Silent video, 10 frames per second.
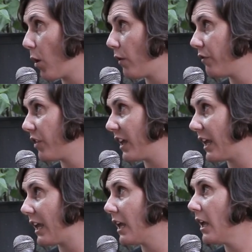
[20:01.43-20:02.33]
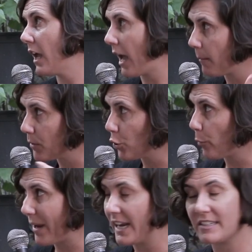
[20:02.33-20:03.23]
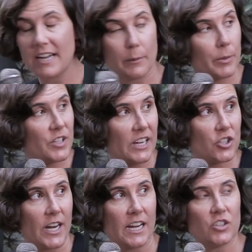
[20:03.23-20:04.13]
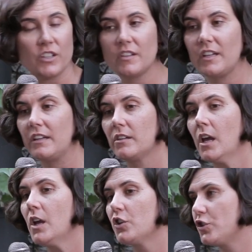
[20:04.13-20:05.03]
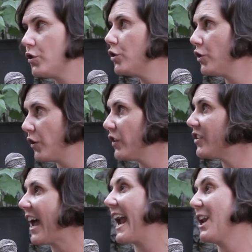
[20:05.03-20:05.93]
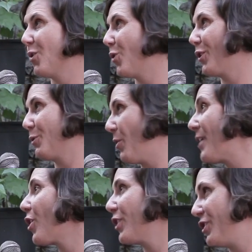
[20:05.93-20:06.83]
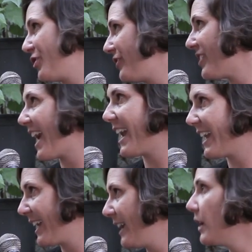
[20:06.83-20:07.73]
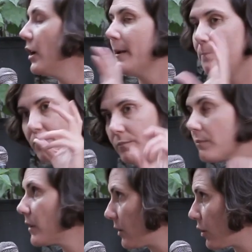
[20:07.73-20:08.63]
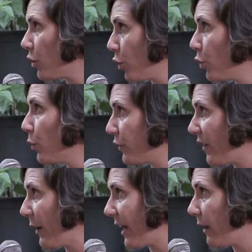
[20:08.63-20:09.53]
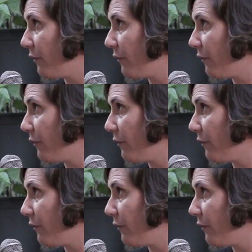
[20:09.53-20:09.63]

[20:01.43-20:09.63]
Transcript: of the um, European data protection agencies, to say, look, we're not going to just take Google's ver